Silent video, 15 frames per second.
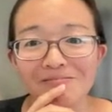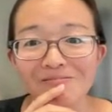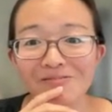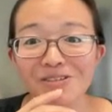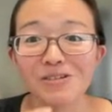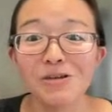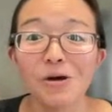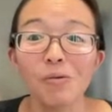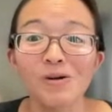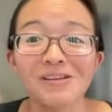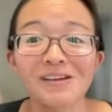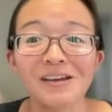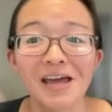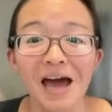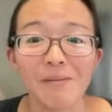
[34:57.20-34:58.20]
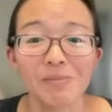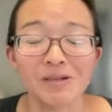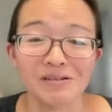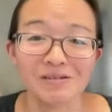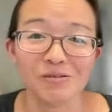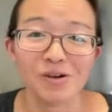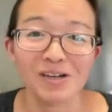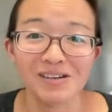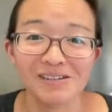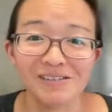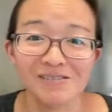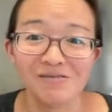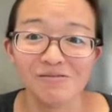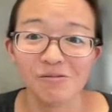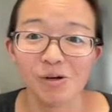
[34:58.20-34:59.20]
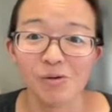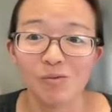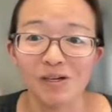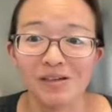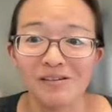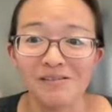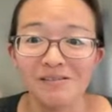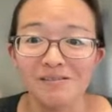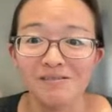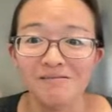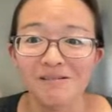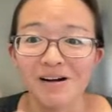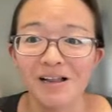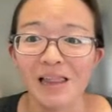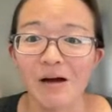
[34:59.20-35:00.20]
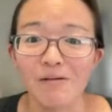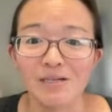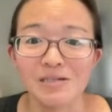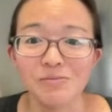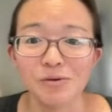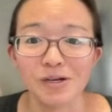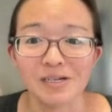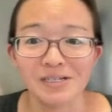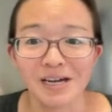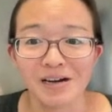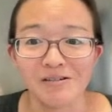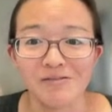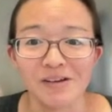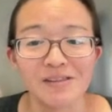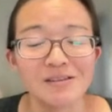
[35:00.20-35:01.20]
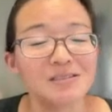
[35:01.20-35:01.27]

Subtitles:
to know what can happen when we allow it to break down, right? This